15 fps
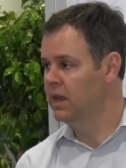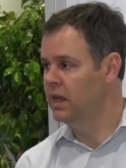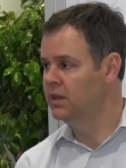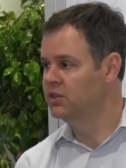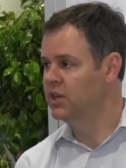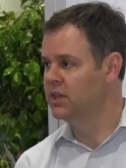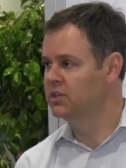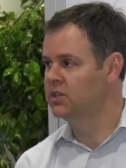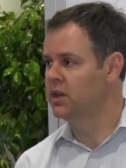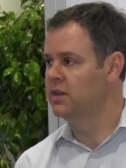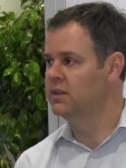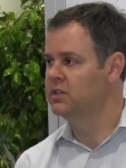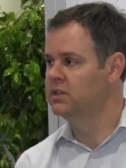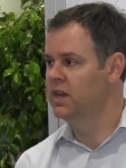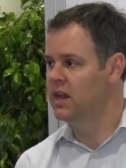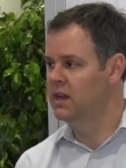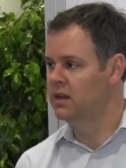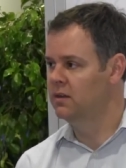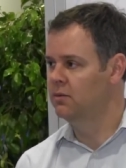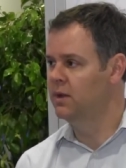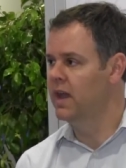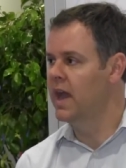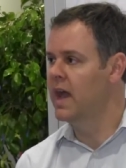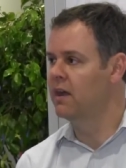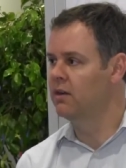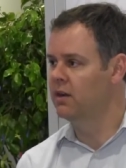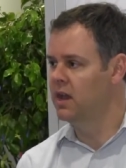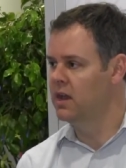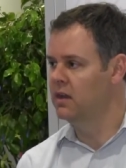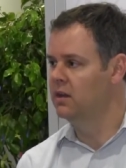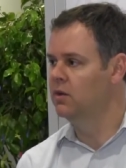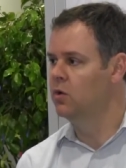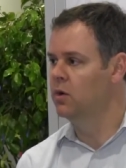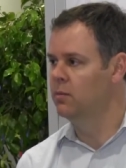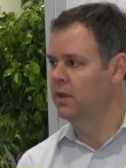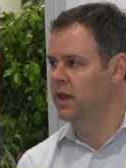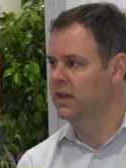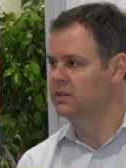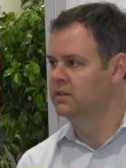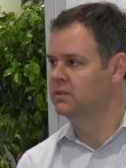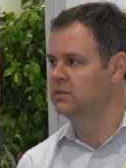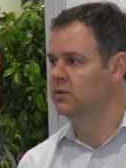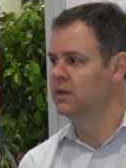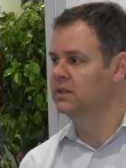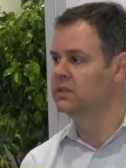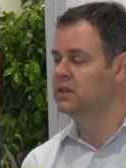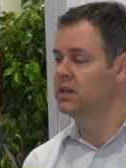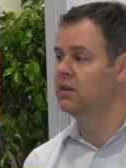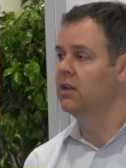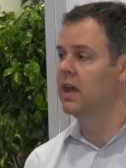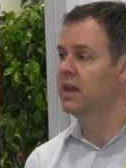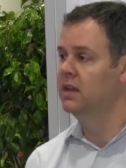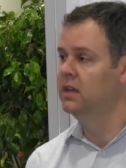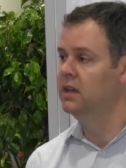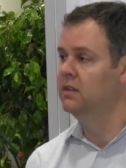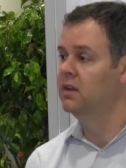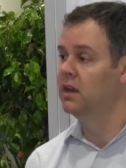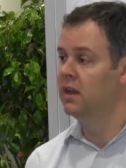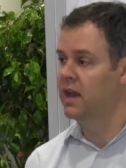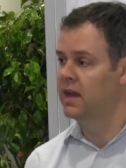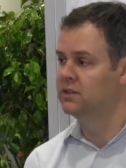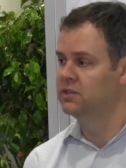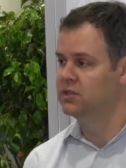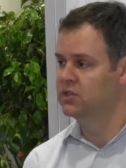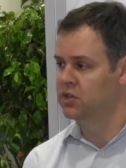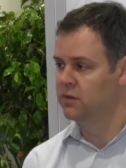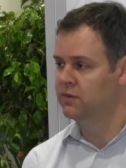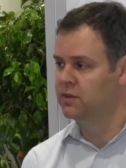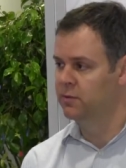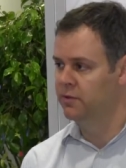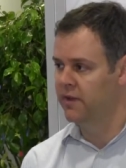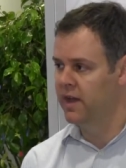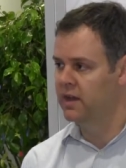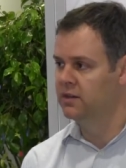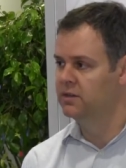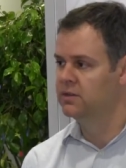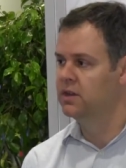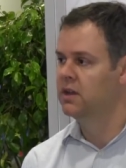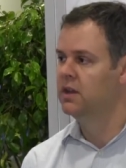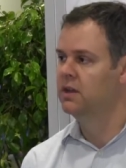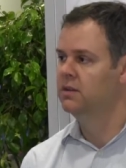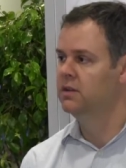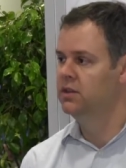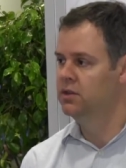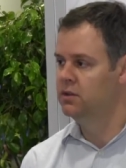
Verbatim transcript: ingest all this data, we aggregate it and normalize it to a single ID that allows the service providers to